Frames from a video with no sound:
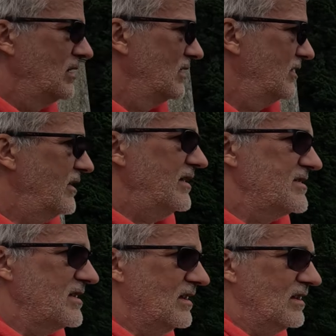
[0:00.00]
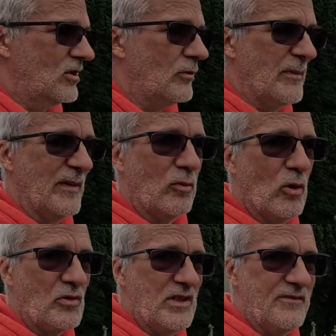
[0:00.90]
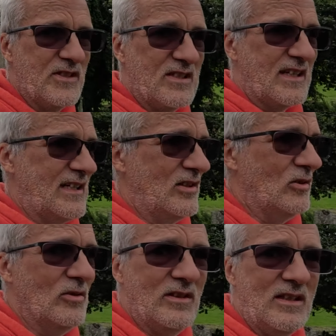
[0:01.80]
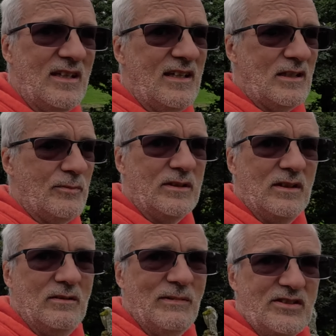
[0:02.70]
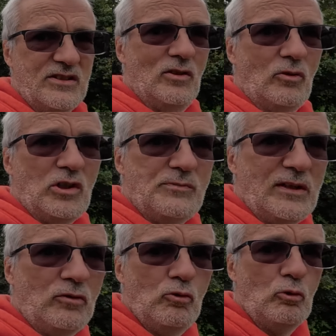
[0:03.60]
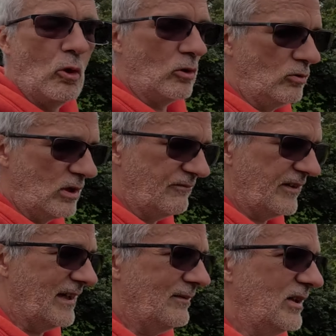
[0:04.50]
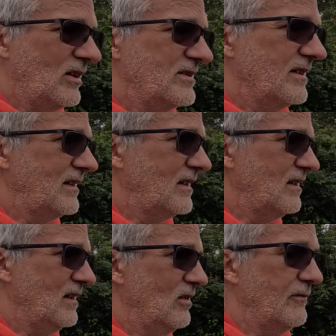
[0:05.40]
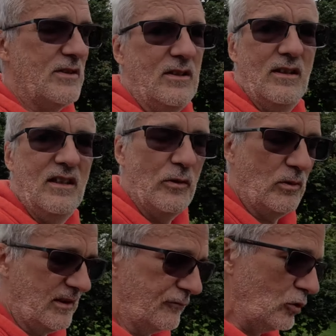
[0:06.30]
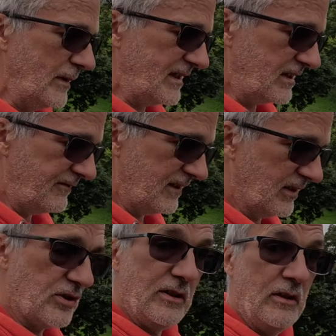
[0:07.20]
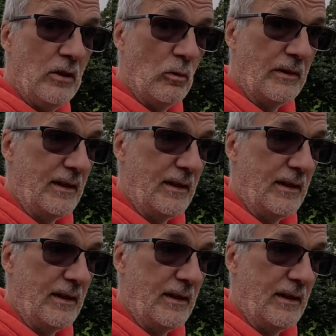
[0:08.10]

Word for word: There is a Commonwealth War Graves sign on the gate, but I'm actually not going to spend too long looking for that because I think uh, obviously never want to have too many graveyards in the one